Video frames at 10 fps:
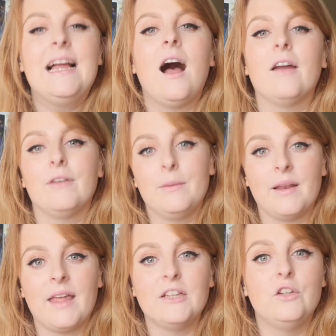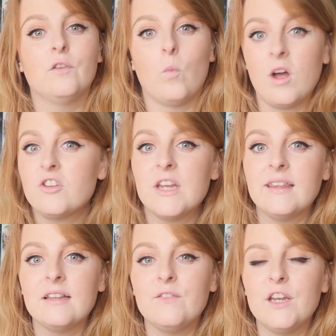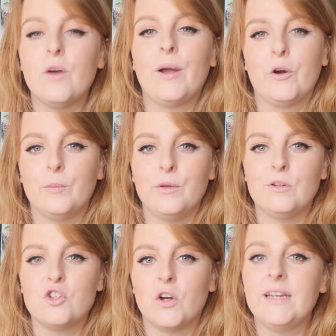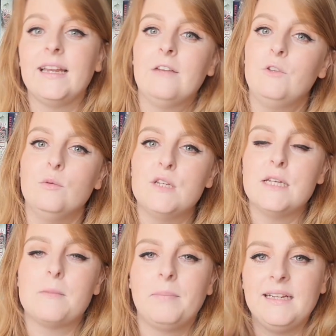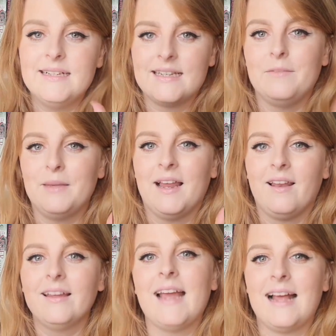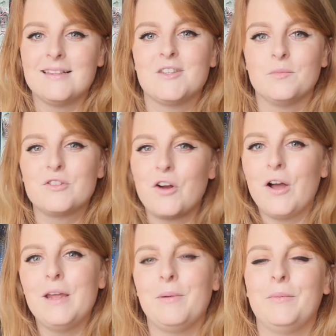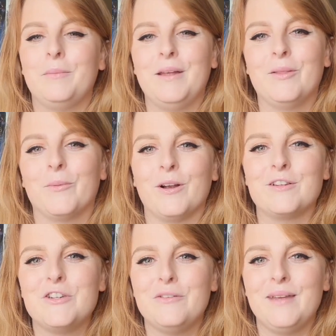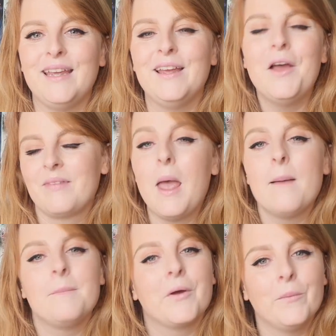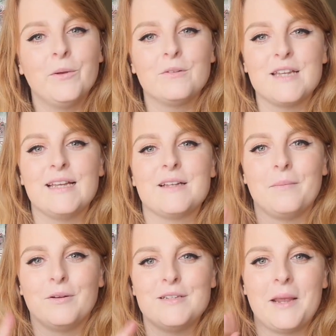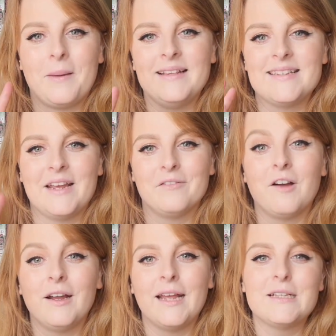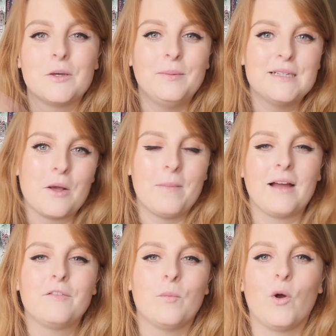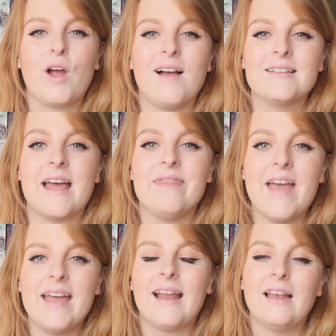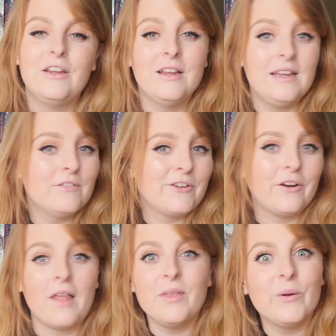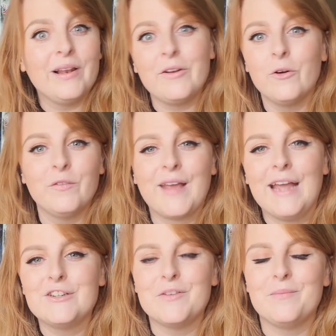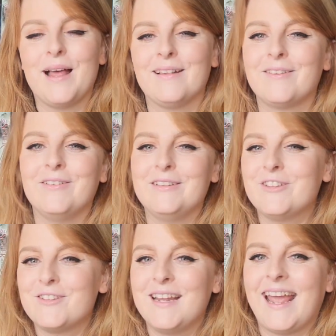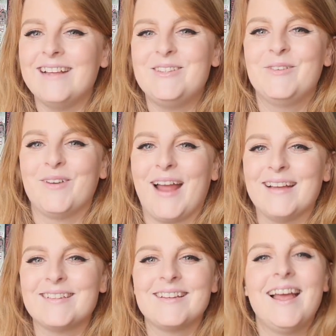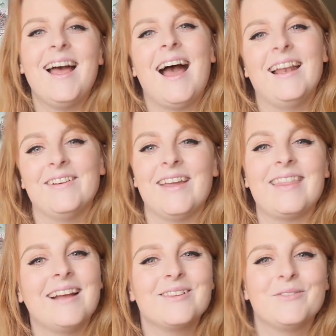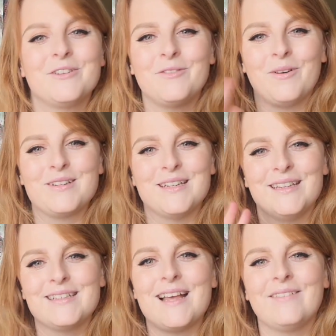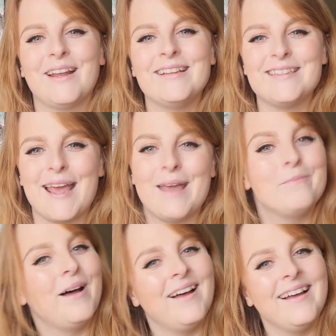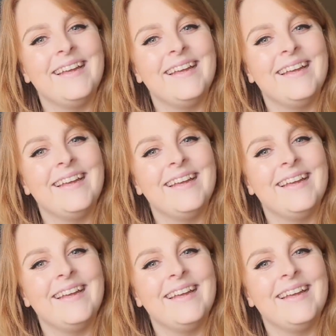I really want to thank you for watching this video. I hope you enjoyed it. If you did, please give me a like and subscribe. It would mean the world to me. My upload days are Monday, Wednesday and Friday, so please come back for more content then, and you can even turn on the little notification bell so just in case you forget. Anyway, thanks so much for watching this. Have a nice day. Bye!